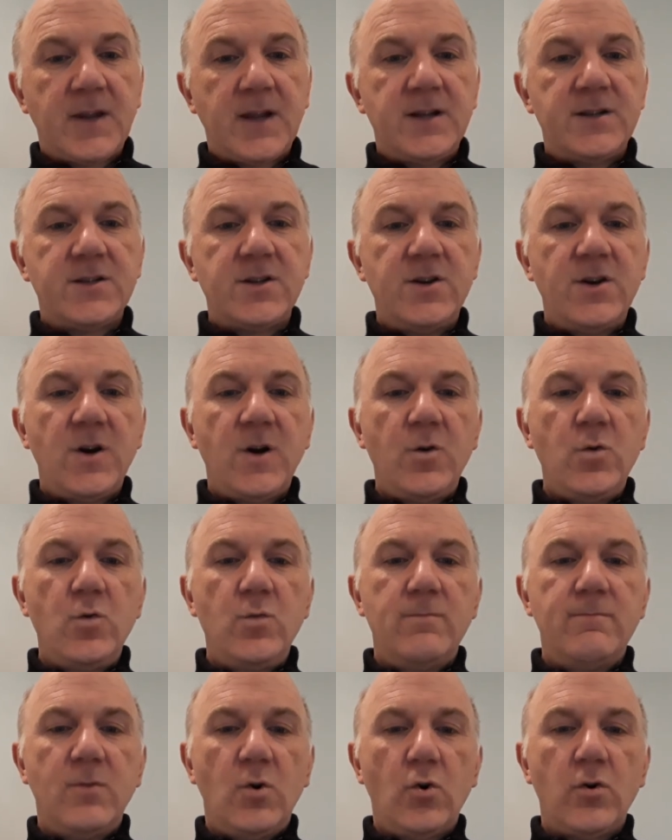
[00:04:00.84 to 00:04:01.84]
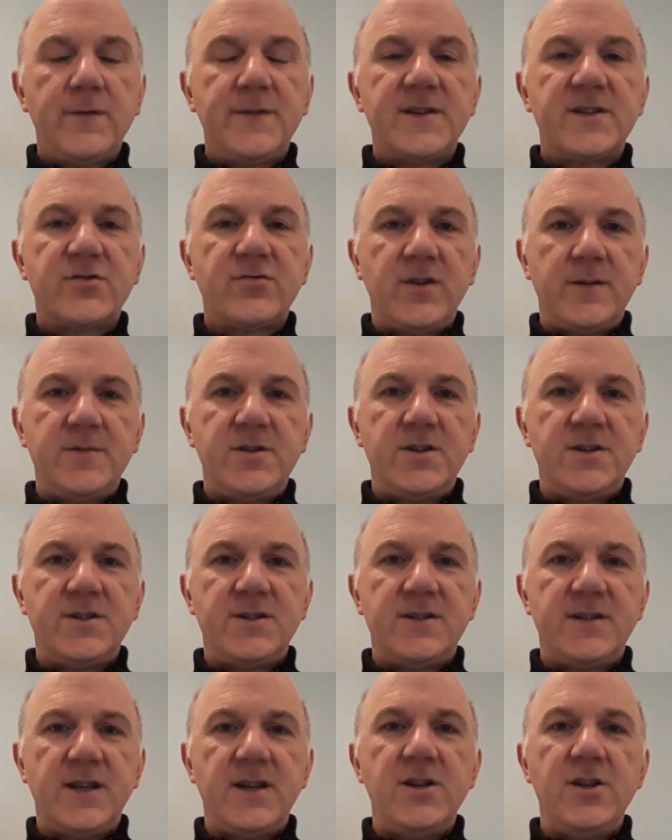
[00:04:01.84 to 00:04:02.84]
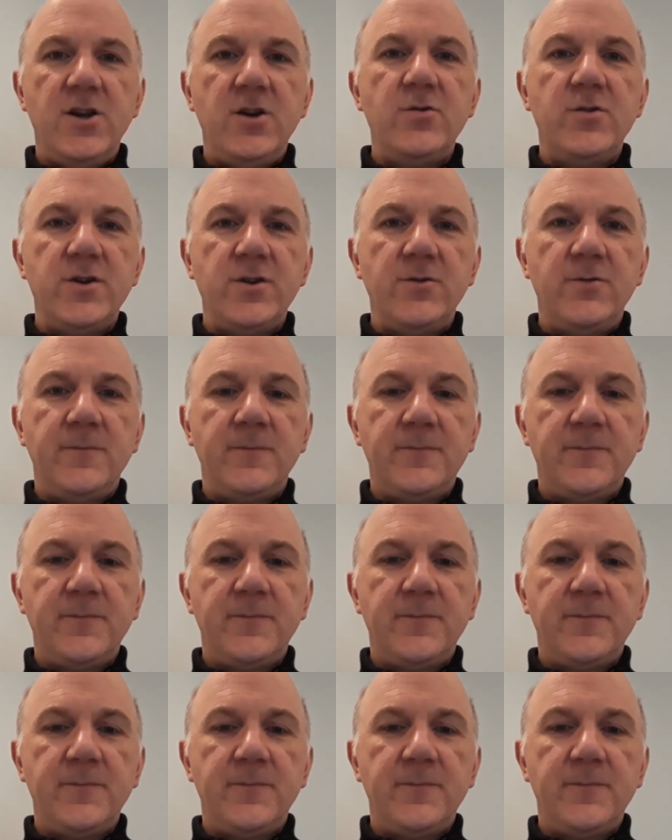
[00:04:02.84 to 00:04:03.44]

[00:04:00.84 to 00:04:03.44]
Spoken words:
to know more of the scriptures than you do."